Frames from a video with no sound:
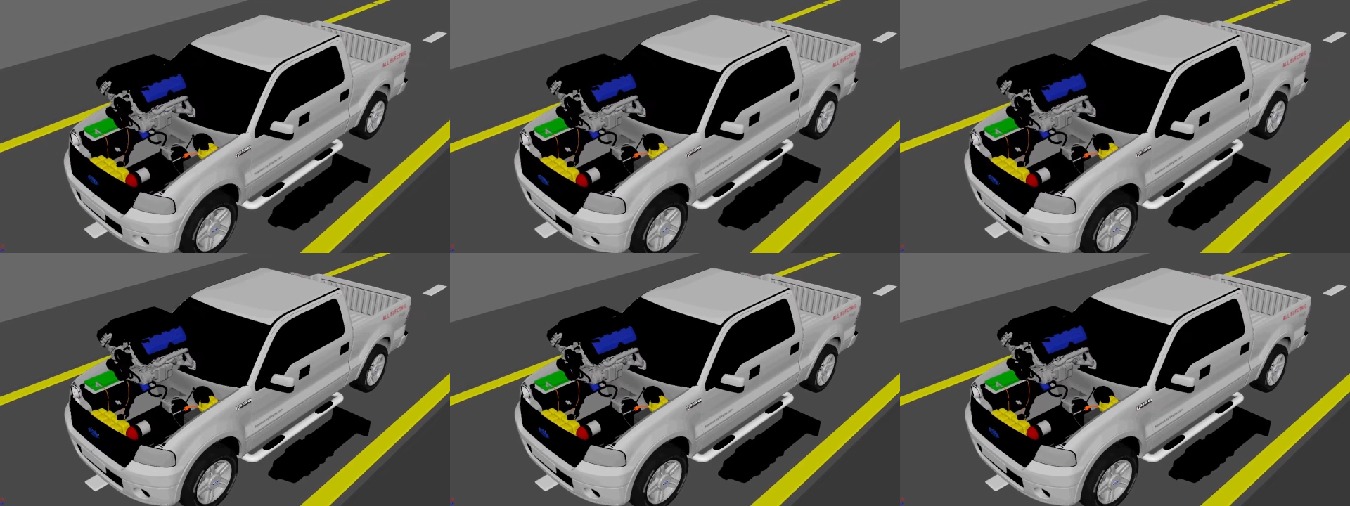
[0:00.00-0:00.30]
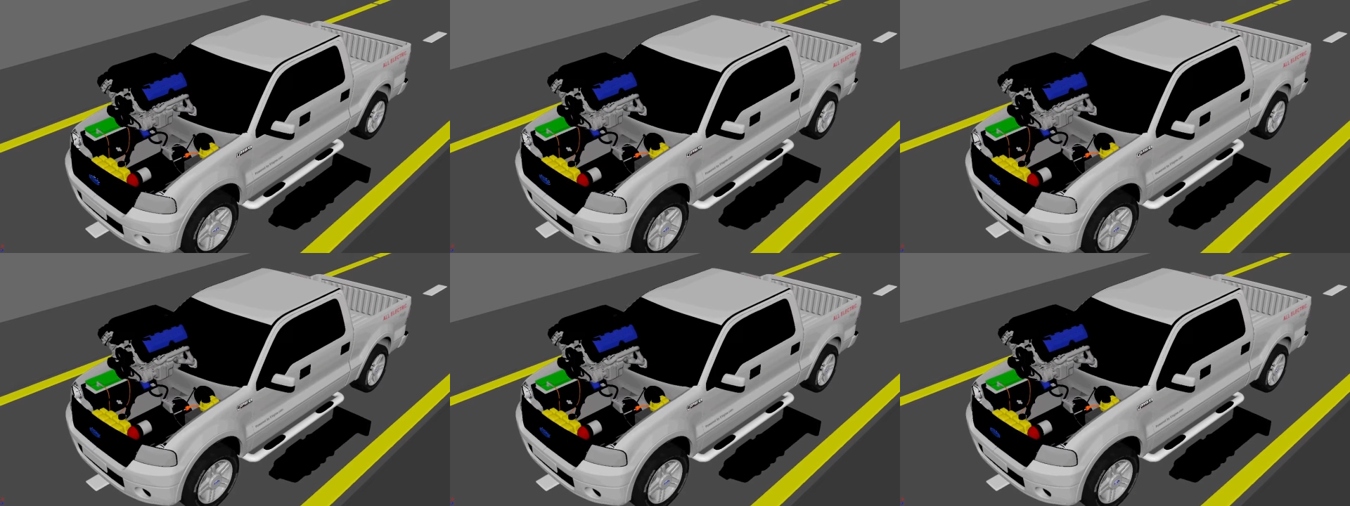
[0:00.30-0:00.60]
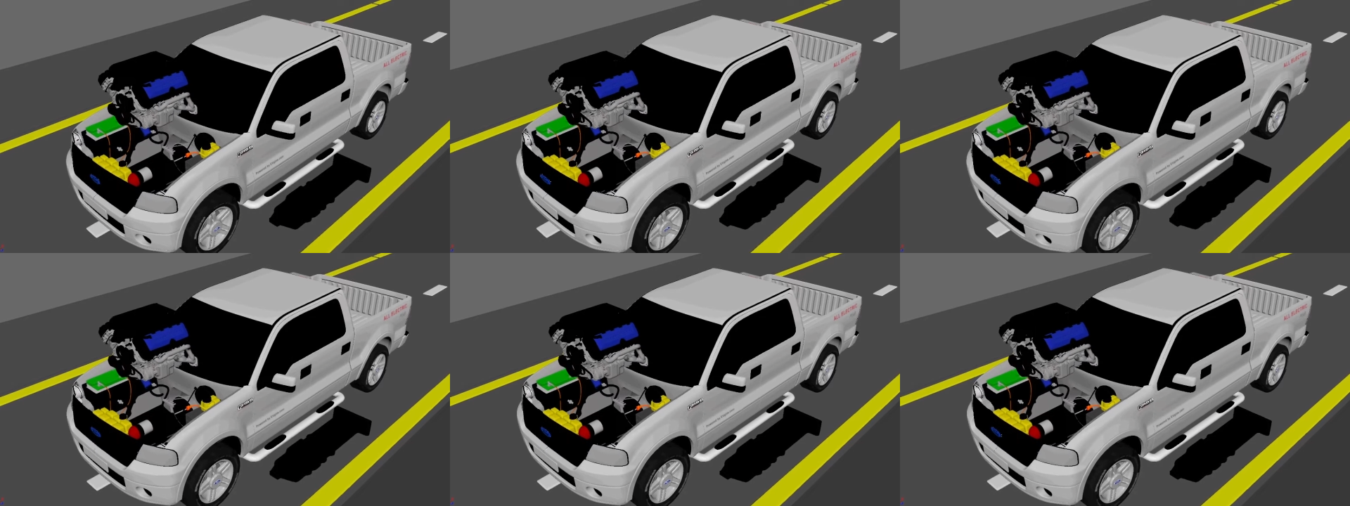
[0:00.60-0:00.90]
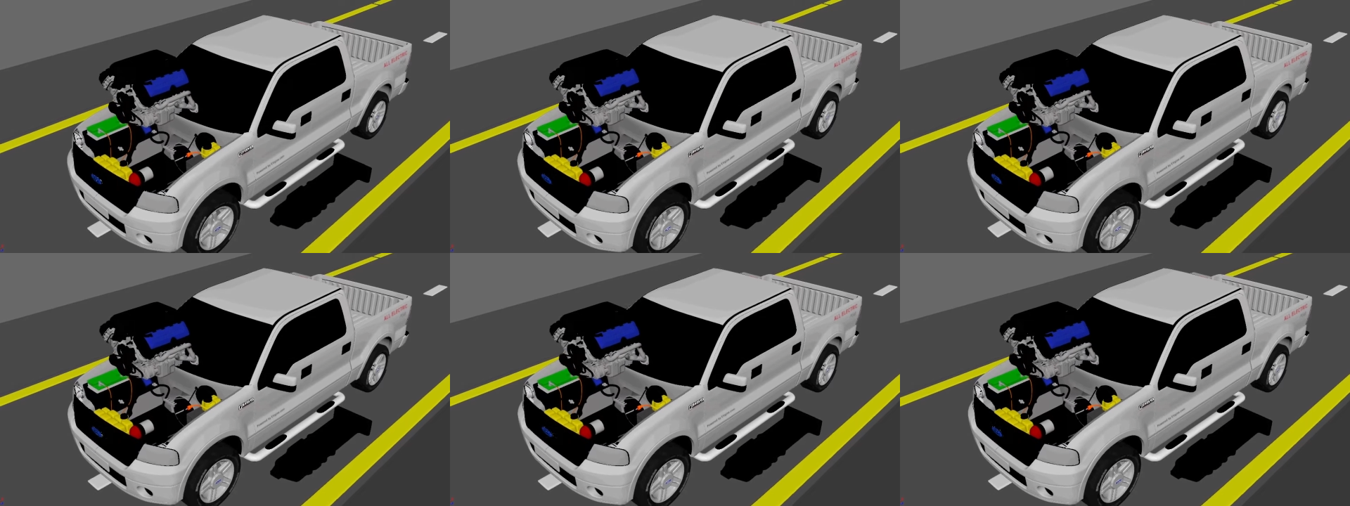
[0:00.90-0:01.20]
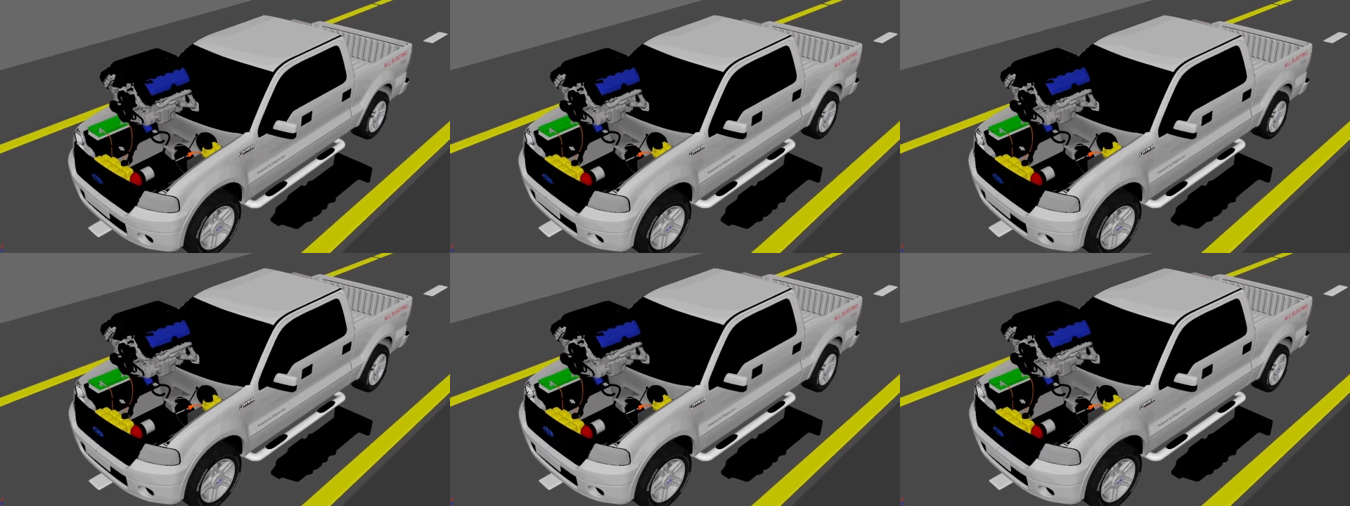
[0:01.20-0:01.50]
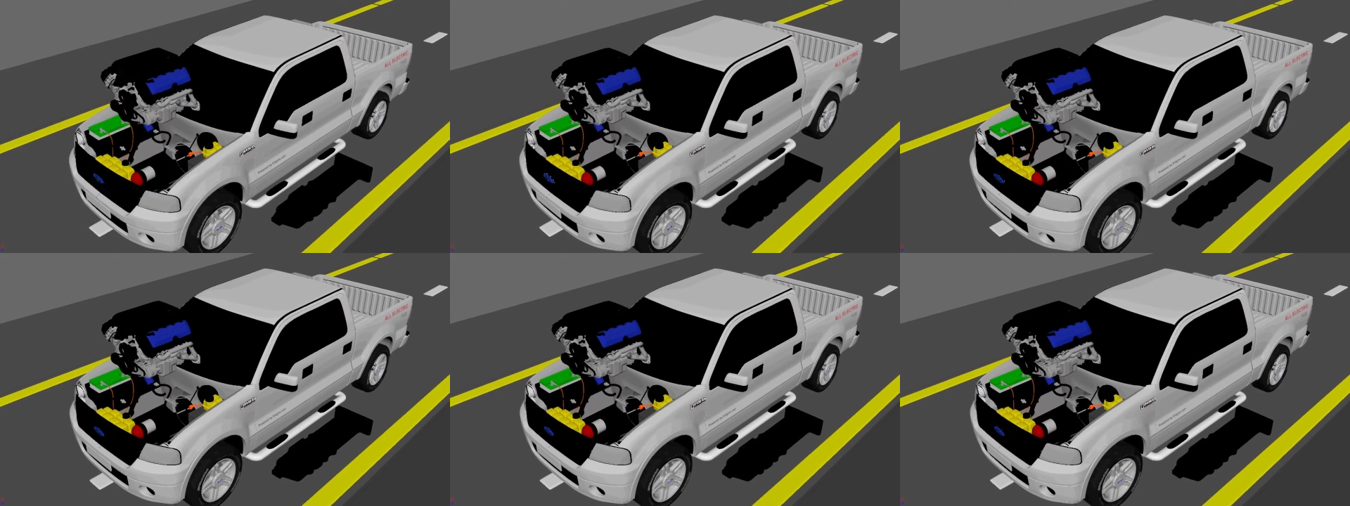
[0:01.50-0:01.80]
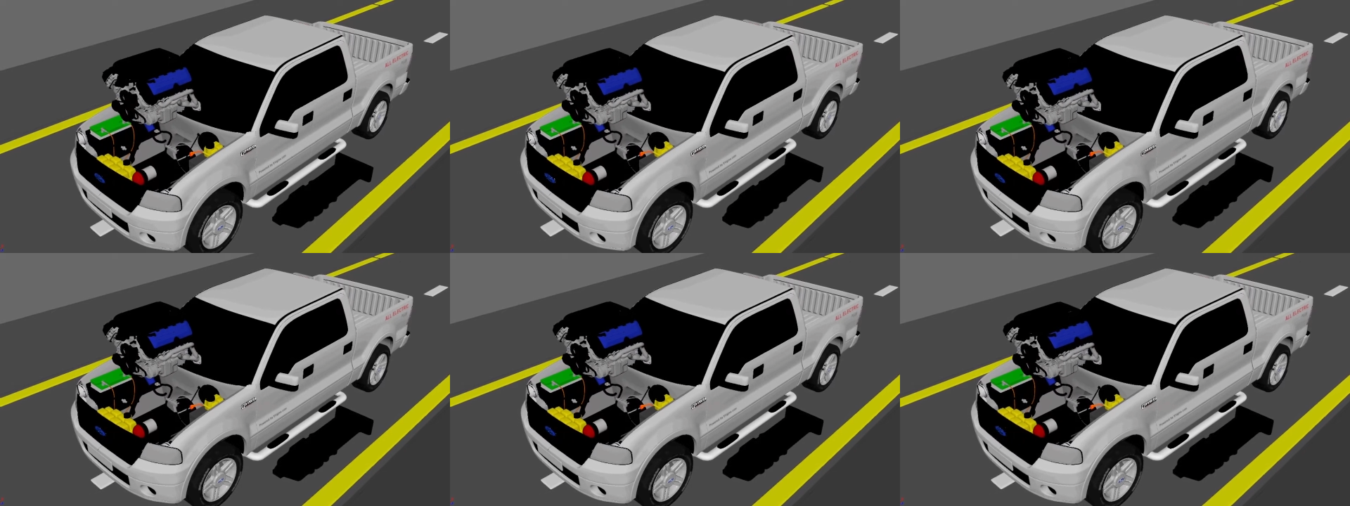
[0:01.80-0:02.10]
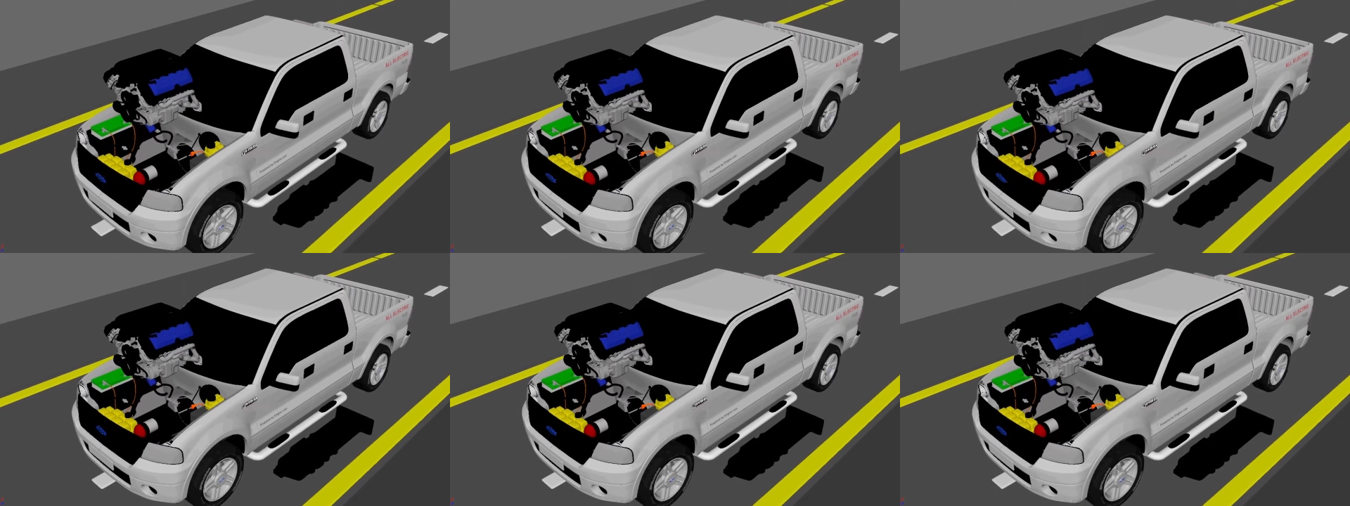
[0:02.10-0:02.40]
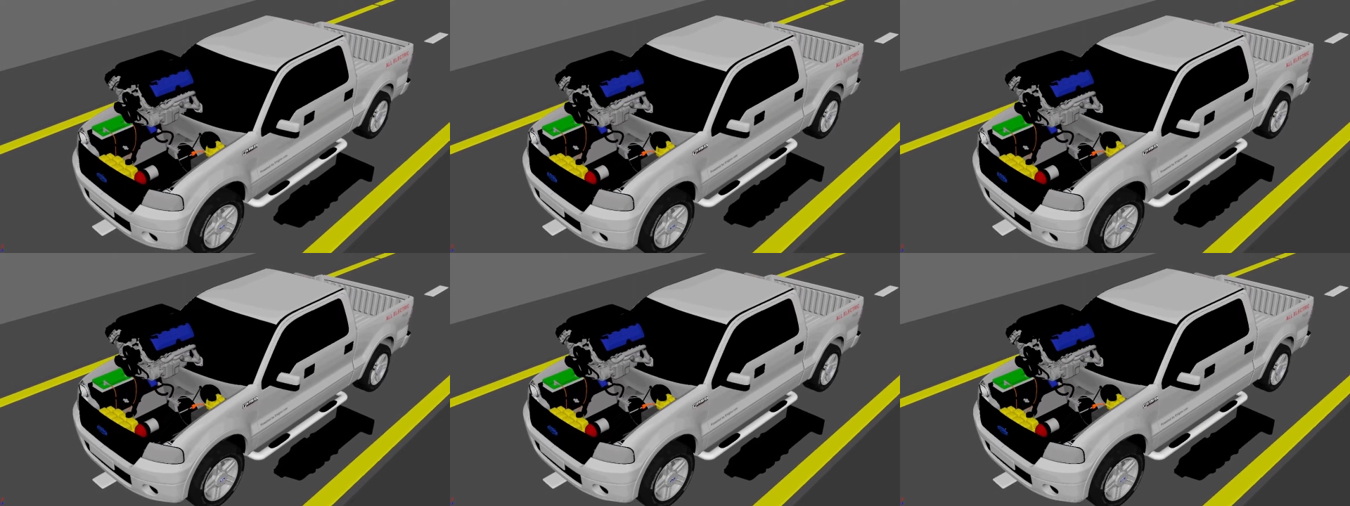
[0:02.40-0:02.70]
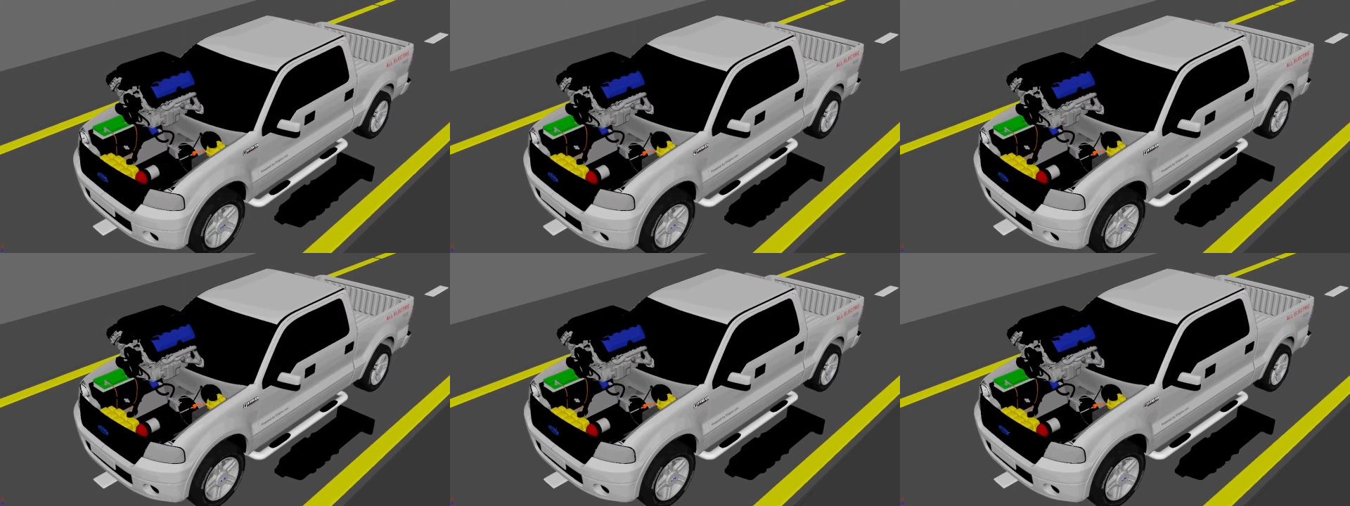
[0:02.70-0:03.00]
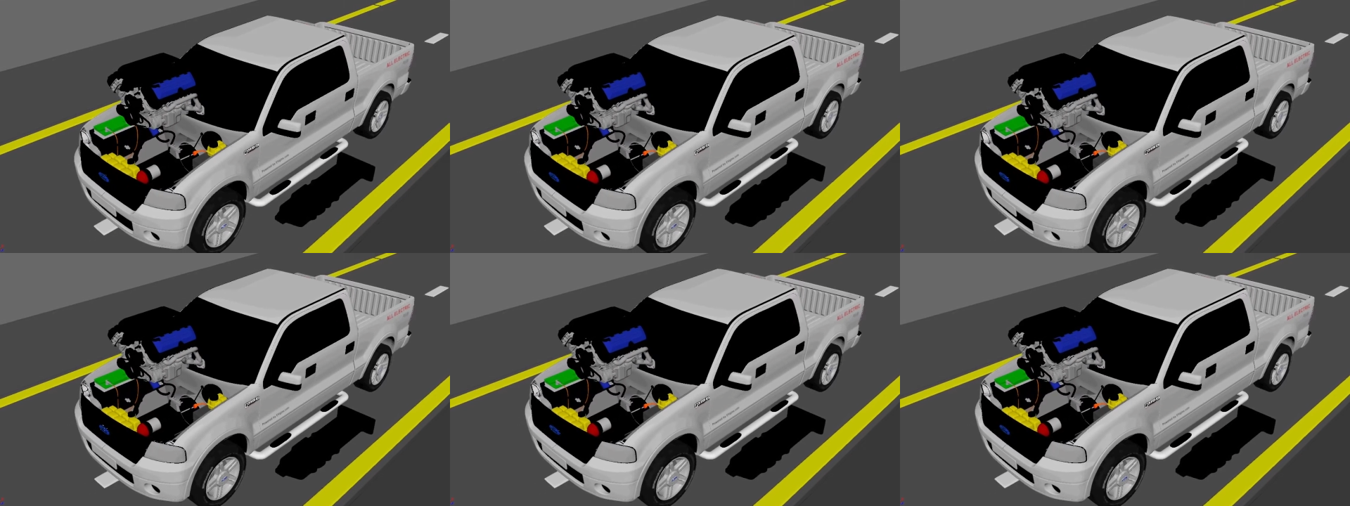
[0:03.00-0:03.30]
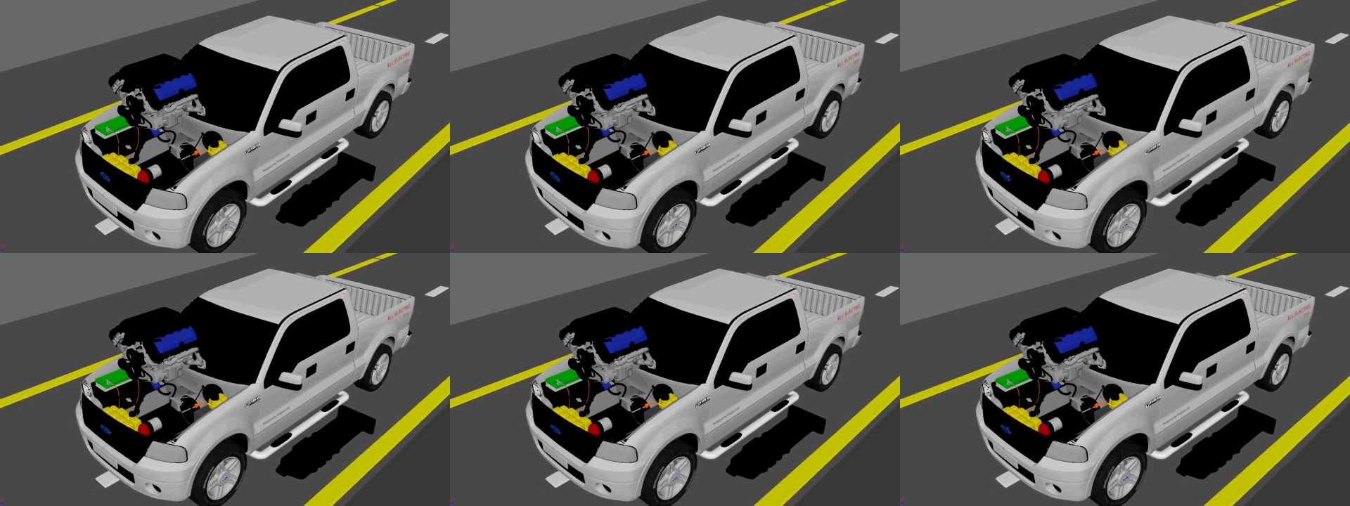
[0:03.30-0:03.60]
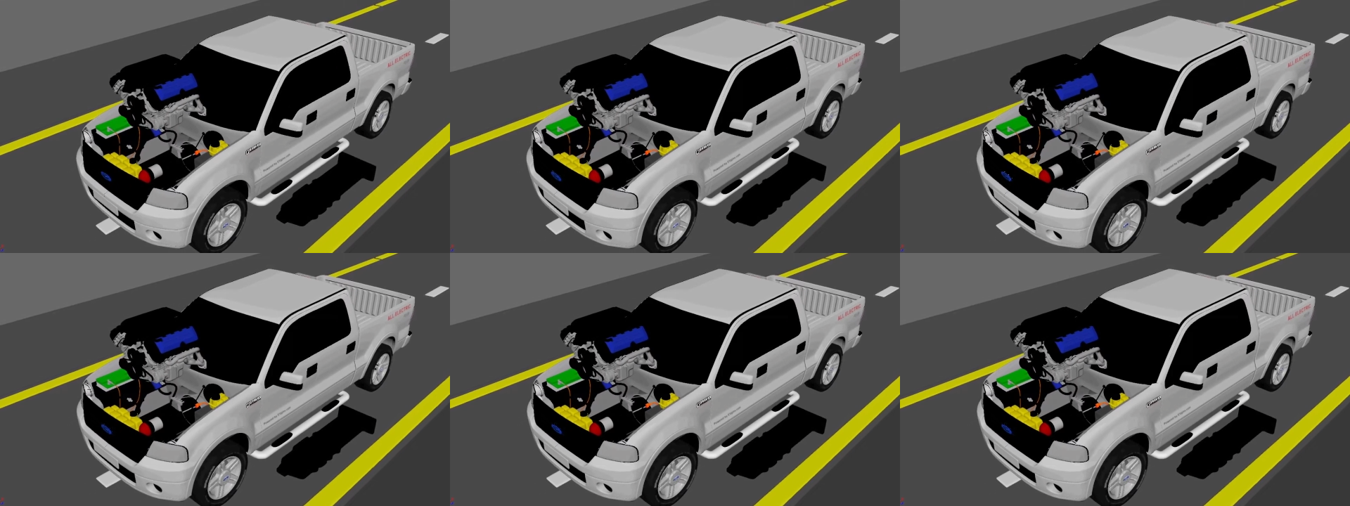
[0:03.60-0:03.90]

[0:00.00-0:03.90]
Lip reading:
(no speaker visible)